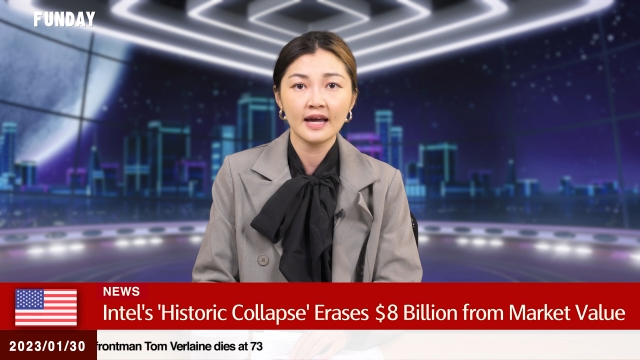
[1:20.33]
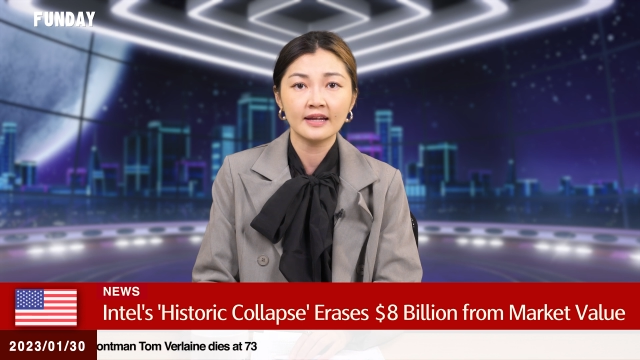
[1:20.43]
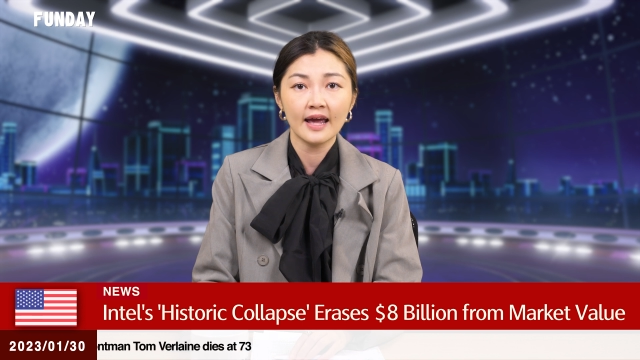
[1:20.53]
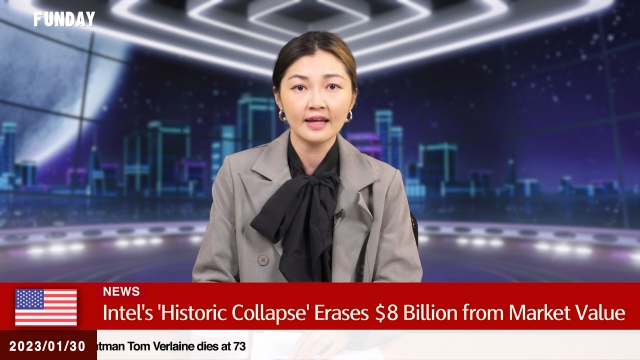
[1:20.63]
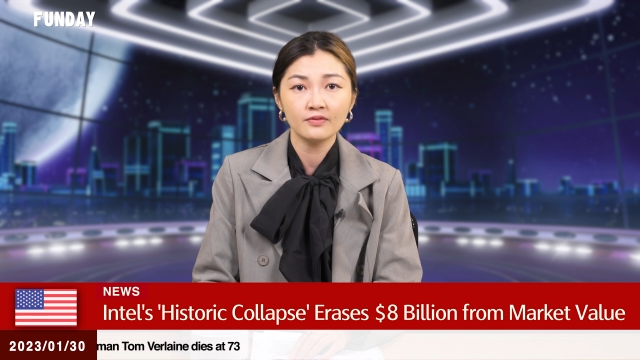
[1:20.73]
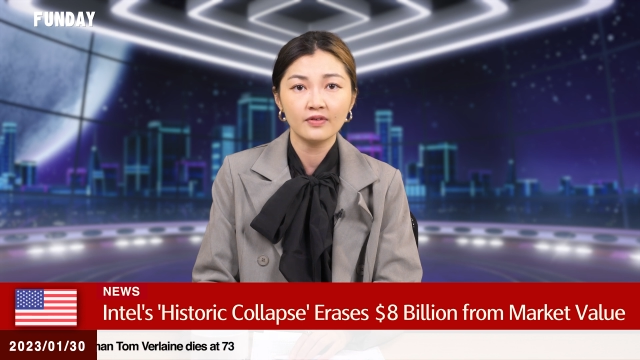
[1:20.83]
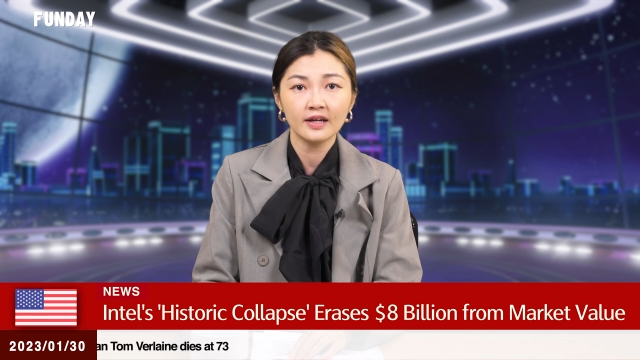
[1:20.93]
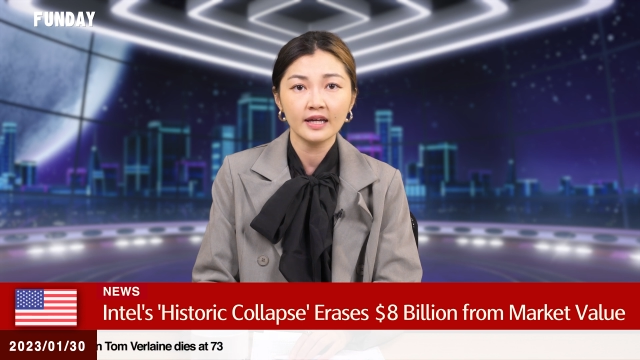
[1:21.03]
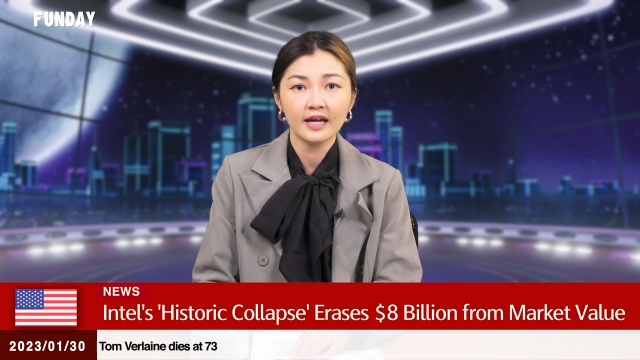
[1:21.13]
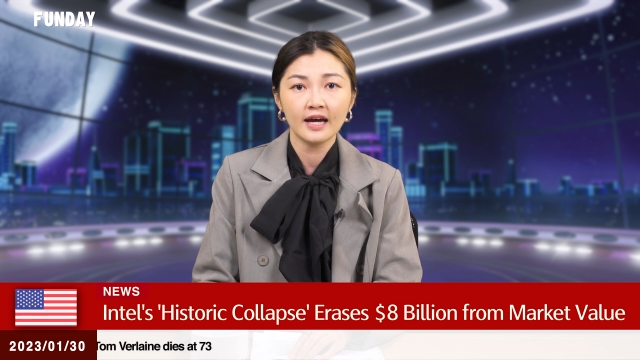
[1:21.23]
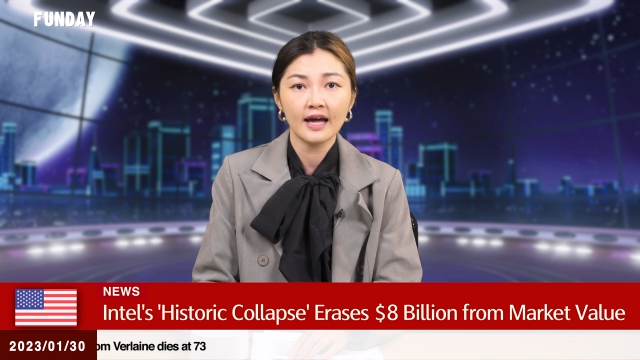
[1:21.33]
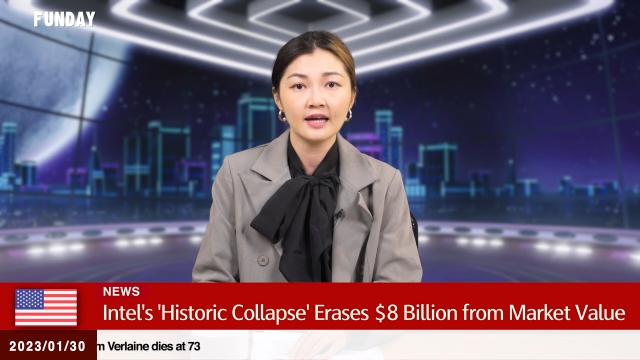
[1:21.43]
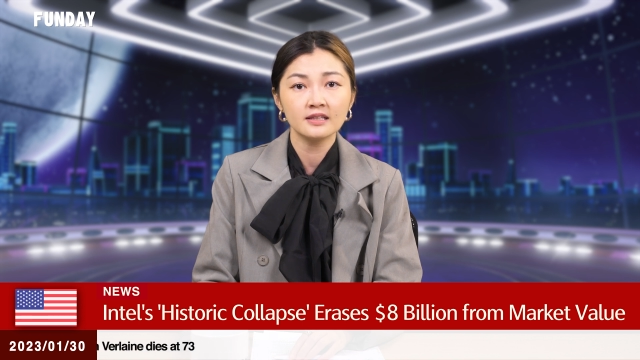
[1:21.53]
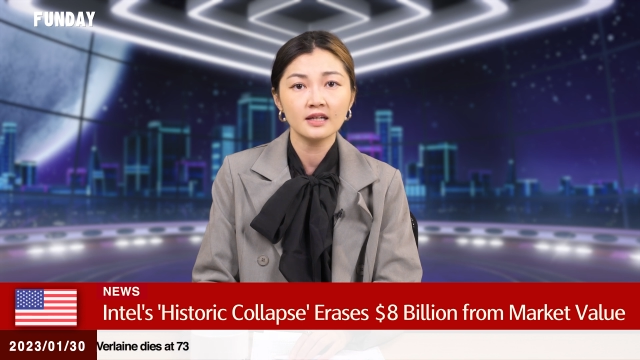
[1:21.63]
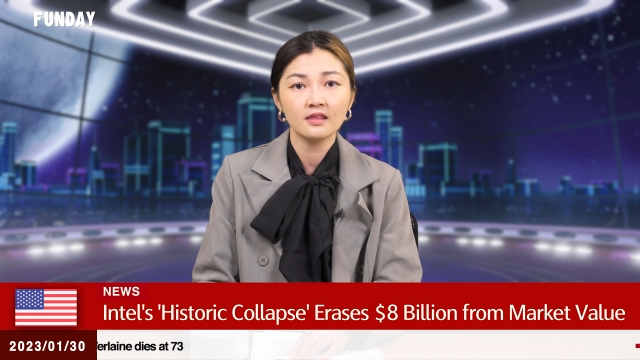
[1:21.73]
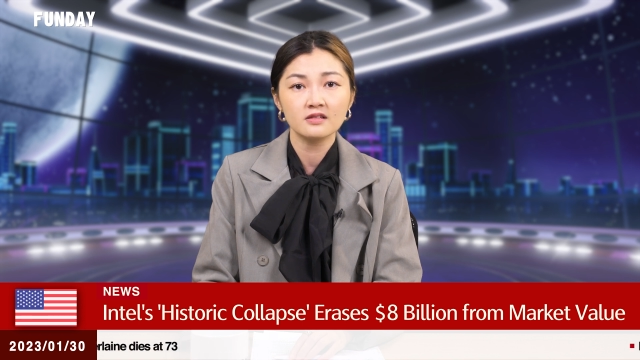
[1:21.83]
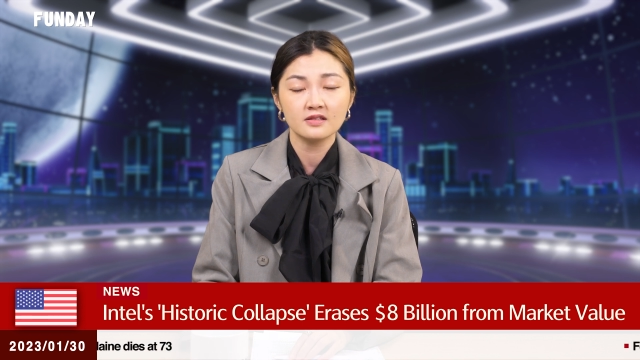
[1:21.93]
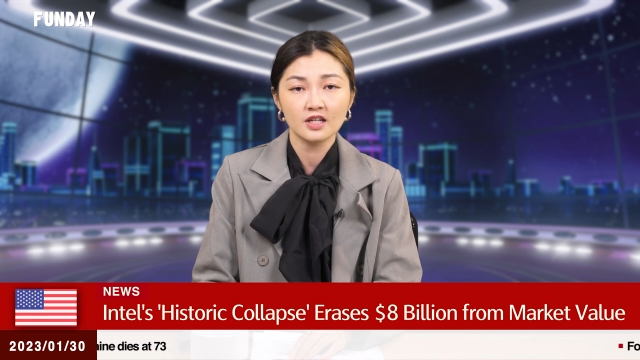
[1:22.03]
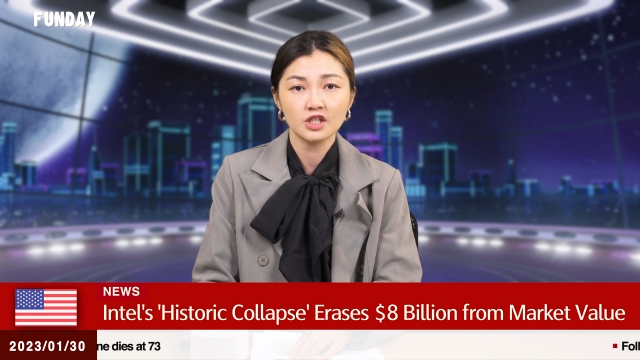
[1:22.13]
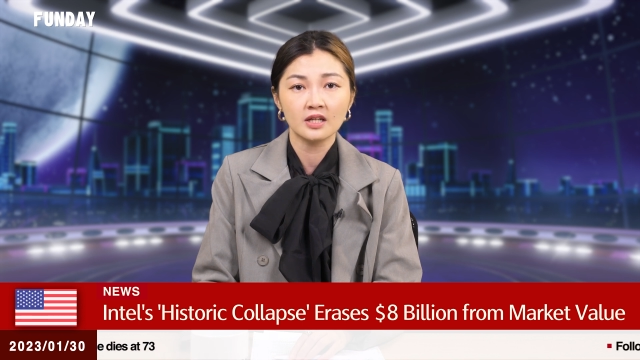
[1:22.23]
and Nvidia ended the
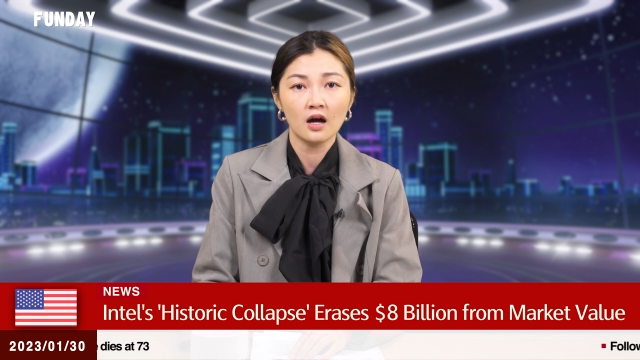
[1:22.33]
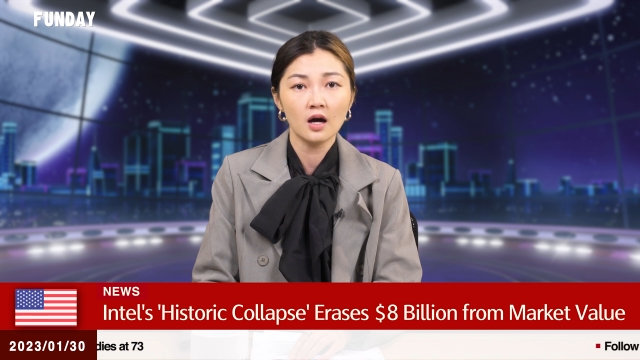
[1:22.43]
session